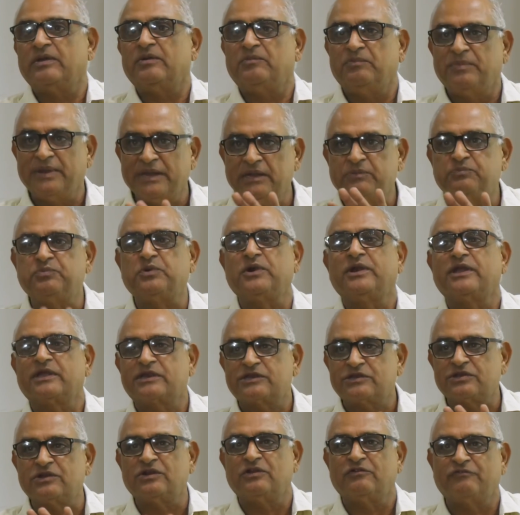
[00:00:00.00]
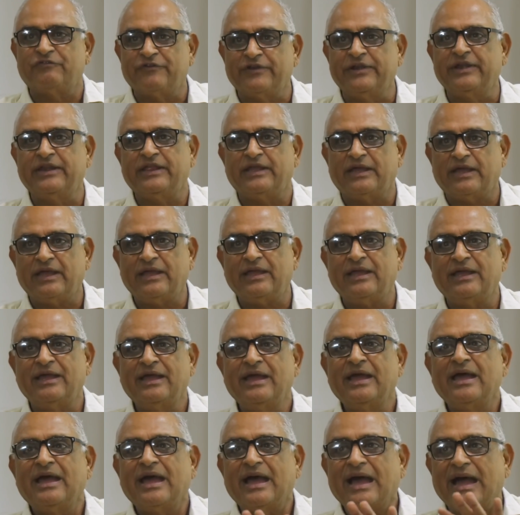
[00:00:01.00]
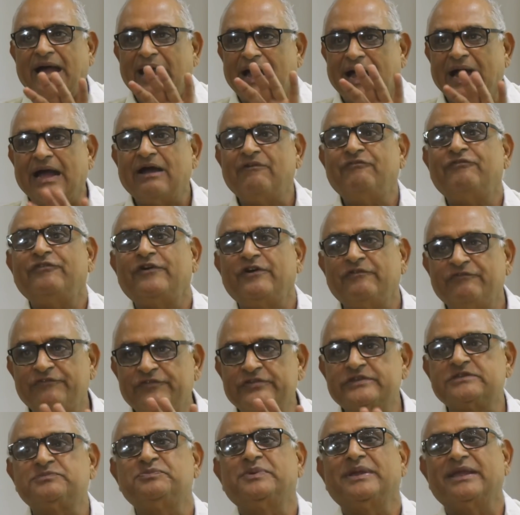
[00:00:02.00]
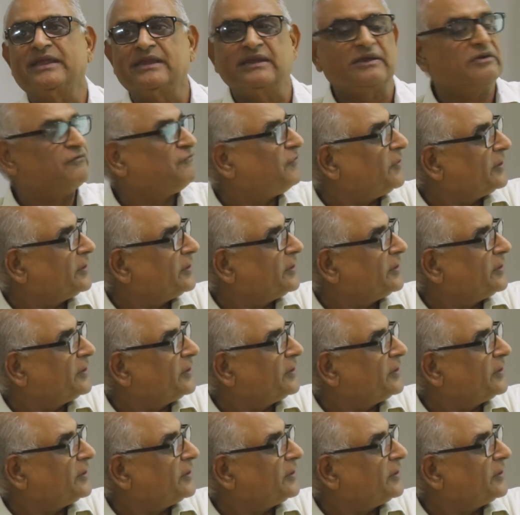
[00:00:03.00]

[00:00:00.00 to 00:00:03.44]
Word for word: meat production of India, half of is being,